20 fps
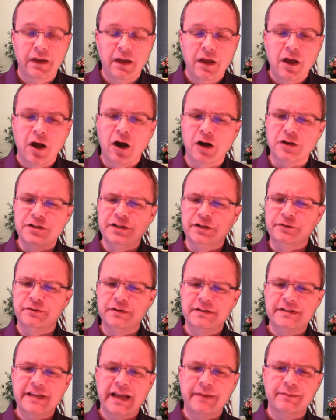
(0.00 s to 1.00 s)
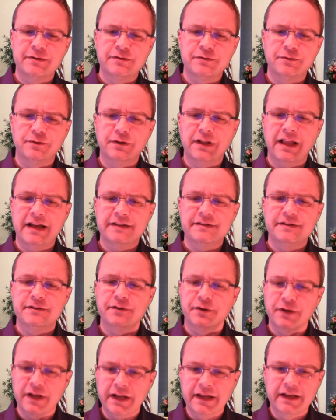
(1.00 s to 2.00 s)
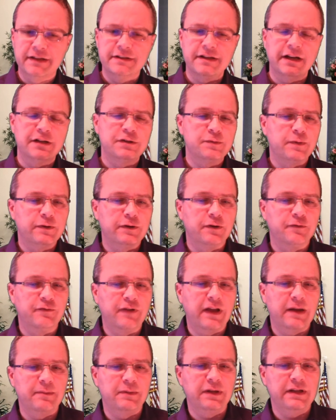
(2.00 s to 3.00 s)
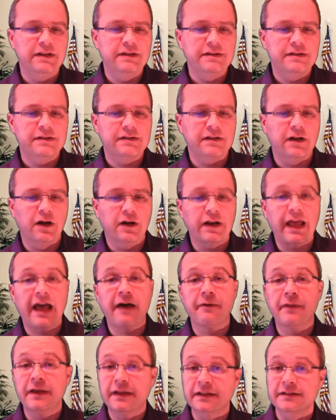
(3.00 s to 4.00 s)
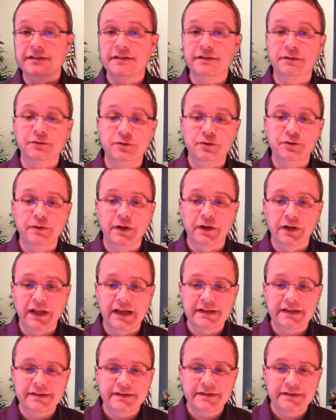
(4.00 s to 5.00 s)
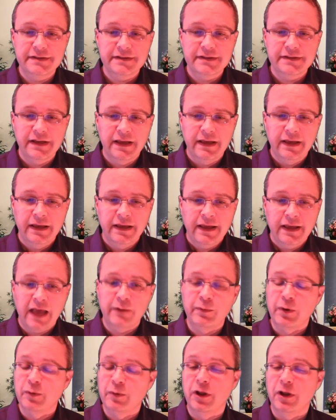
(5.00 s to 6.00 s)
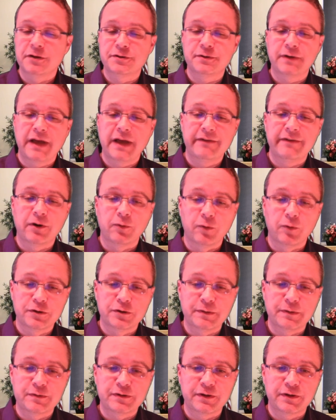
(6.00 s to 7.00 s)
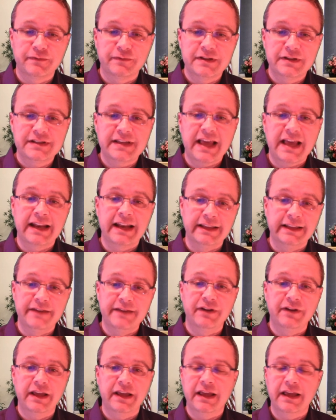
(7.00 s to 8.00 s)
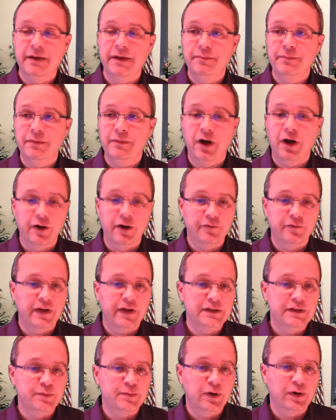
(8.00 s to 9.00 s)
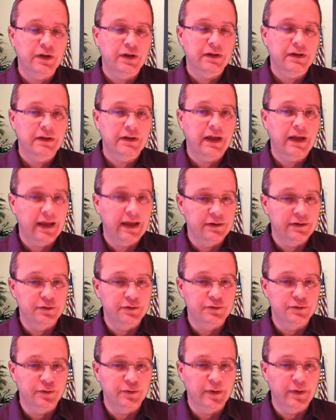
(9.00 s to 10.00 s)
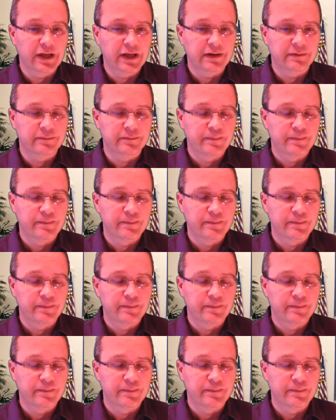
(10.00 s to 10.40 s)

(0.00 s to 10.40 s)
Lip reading: Our children's Sabbath School classes are getting in touch with their families on how they can still do their lessons. And we will also have our worship service at 11 a.m. on Facebook and YouTube again.